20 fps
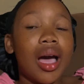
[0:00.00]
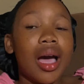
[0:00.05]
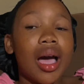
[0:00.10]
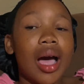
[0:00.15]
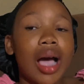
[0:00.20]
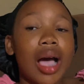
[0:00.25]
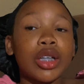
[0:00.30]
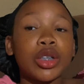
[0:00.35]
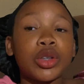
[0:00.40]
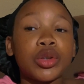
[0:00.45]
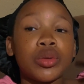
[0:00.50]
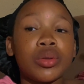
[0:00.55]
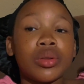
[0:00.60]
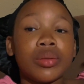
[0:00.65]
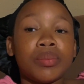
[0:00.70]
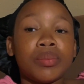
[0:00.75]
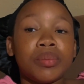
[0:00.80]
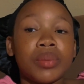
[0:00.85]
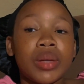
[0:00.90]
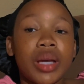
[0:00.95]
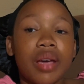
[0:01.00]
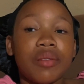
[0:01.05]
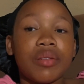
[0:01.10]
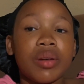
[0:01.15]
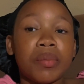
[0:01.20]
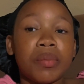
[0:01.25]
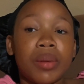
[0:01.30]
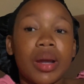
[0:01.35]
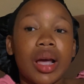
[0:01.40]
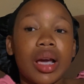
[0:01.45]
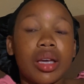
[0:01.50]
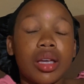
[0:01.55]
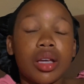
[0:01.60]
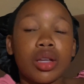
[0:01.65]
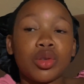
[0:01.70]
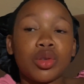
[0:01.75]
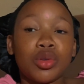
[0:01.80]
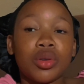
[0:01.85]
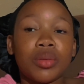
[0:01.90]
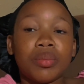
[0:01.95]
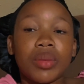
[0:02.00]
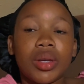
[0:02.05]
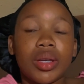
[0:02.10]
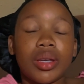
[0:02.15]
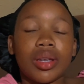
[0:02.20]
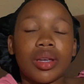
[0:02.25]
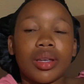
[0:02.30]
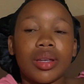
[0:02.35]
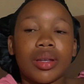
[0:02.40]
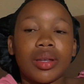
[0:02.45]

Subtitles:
I should be having blankets on me.